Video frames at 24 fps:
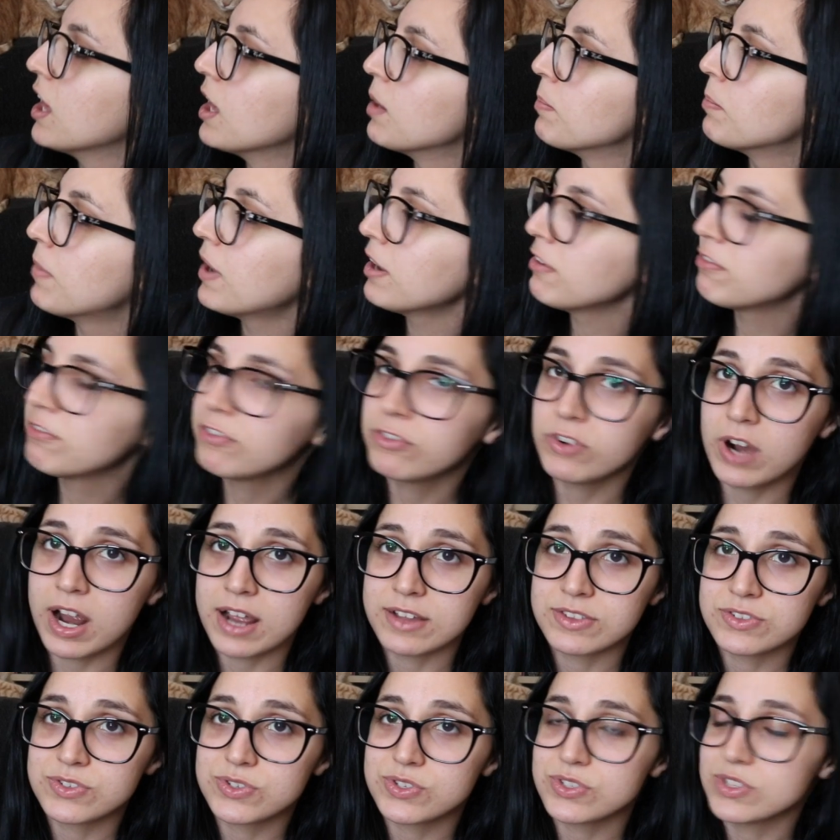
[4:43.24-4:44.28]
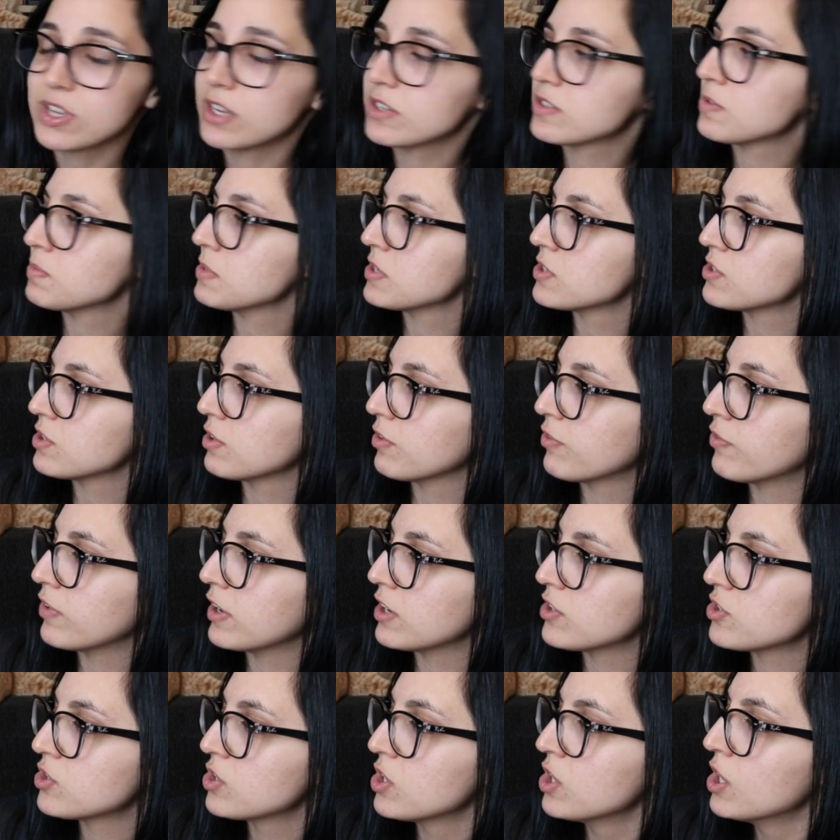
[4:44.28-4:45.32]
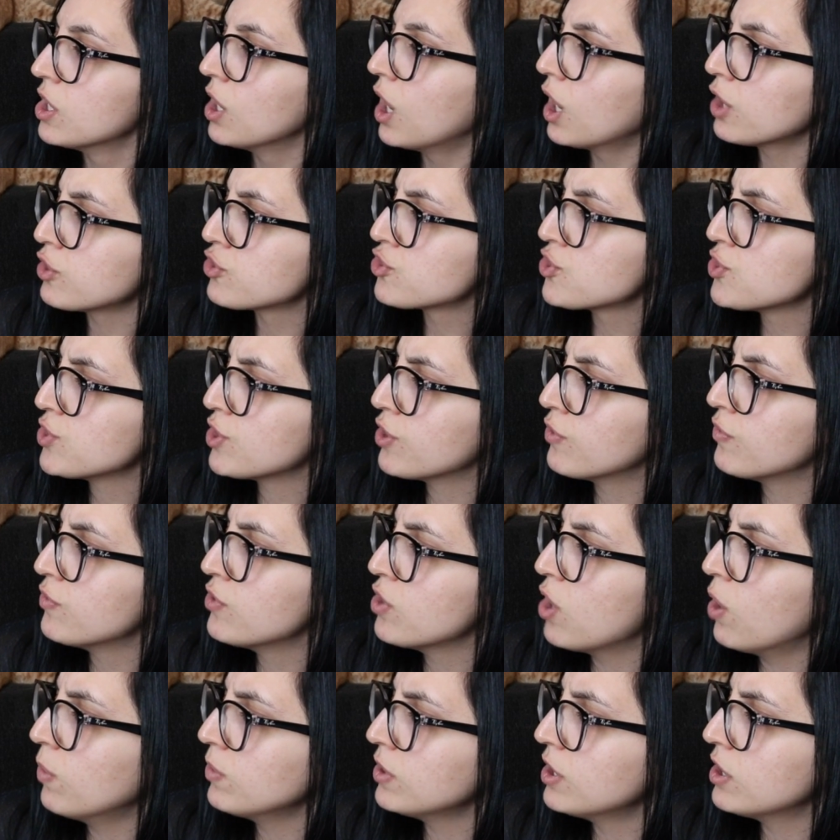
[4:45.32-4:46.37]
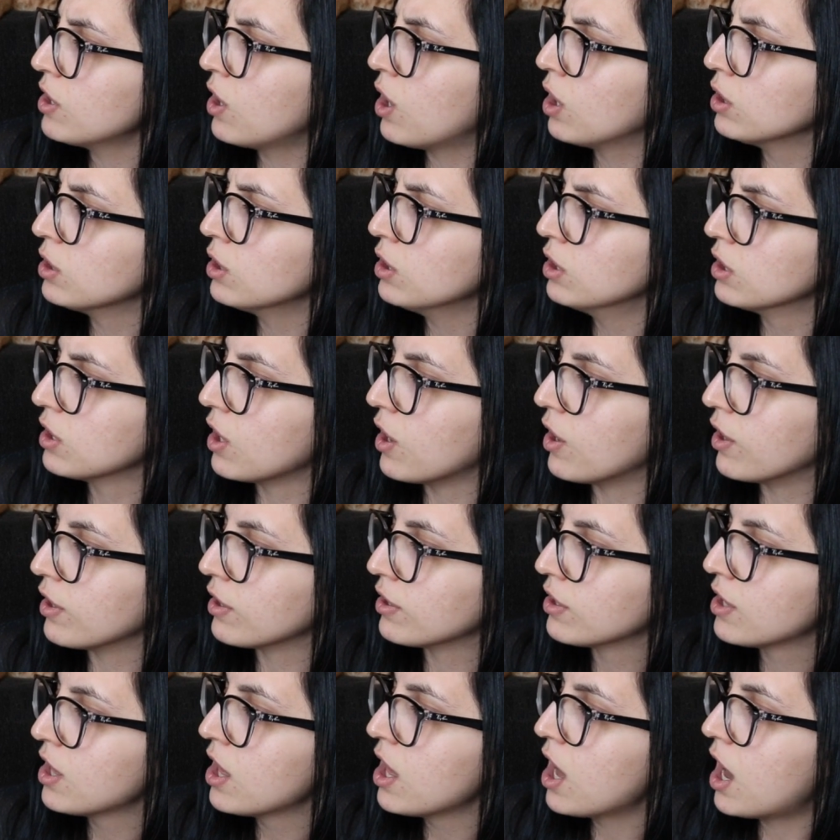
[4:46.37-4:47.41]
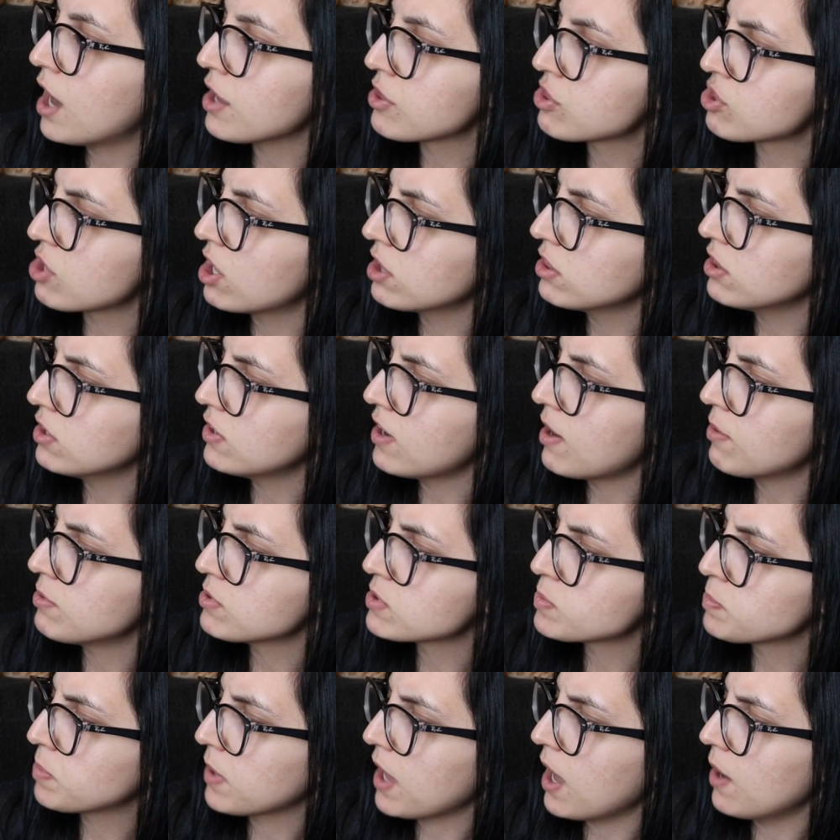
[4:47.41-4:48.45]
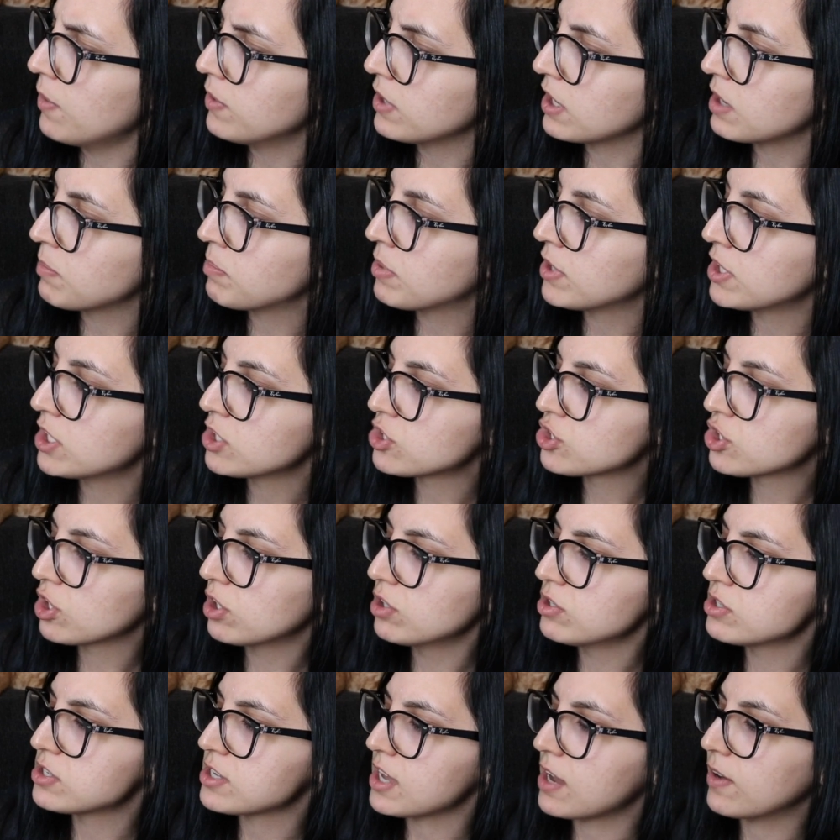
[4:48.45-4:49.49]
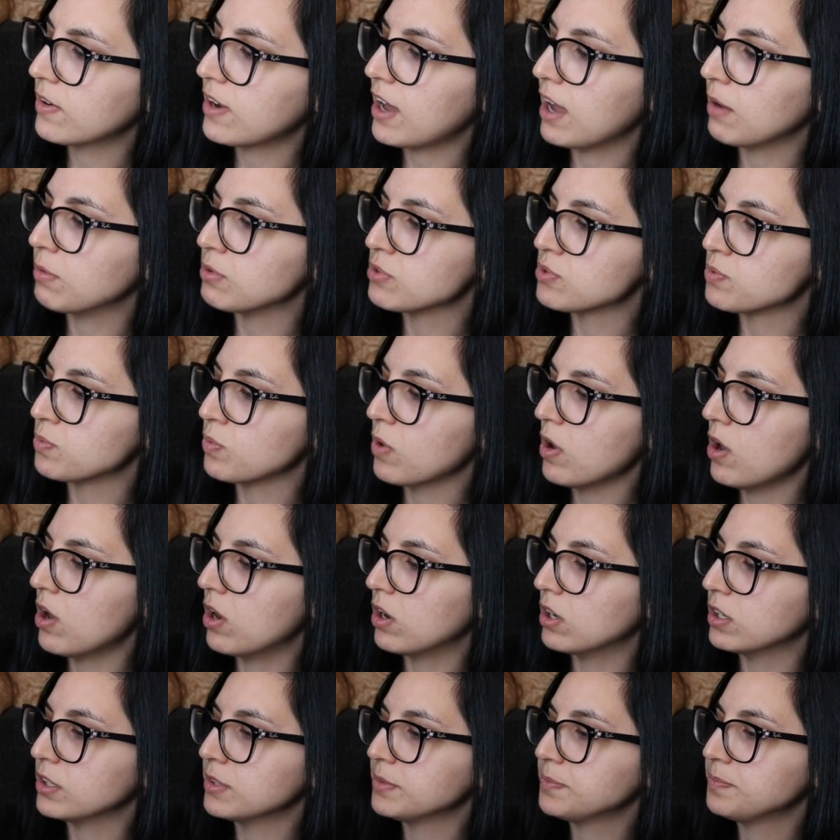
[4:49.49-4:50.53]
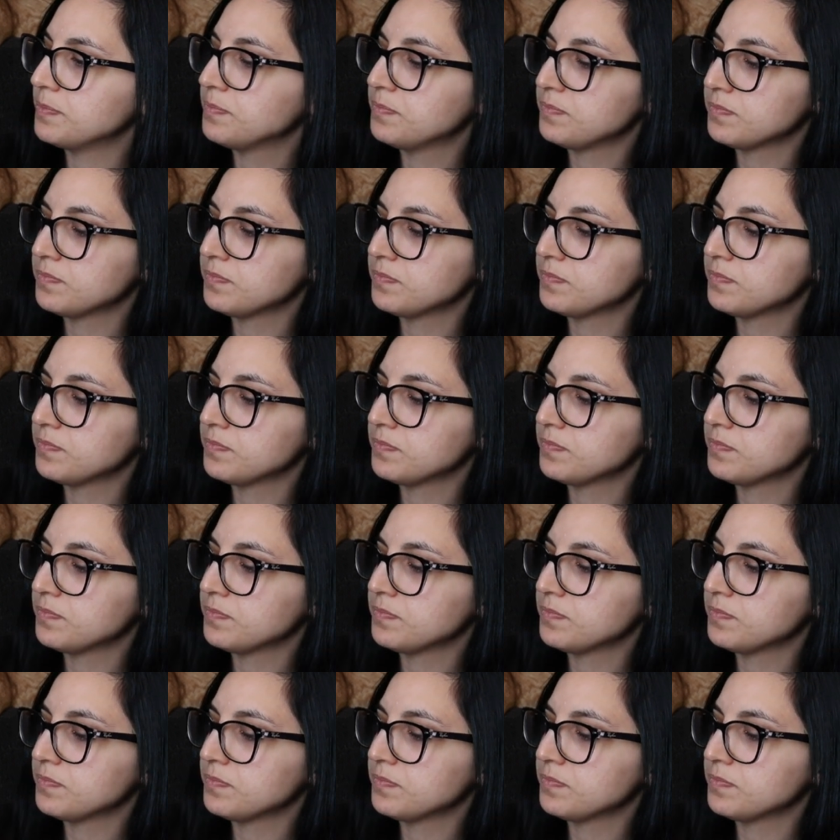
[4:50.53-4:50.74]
My friends, says Mr. Fish, I should have known it all along. I thought that I was pouty, but it turns out I was wrong.